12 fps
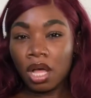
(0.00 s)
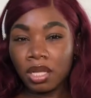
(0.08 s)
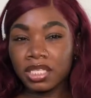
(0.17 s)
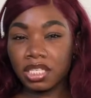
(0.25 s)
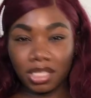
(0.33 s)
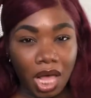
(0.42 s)

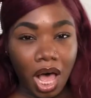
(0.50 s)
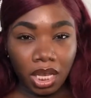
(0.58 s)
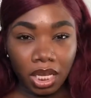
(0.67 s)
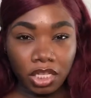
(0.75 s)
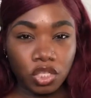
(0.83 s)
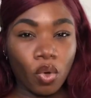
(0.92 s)

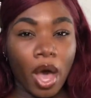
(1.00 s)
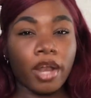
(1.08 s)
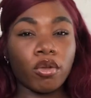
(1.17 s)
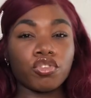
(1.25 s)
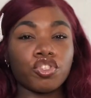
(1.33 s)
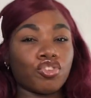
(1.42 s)
solid so I
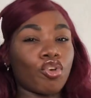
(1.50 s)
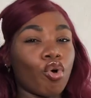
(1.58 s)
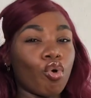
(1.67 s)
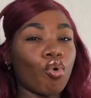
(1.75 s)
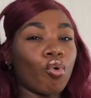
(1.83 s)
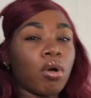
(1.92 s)
don't
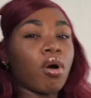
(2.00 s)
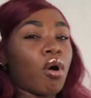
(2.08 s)
show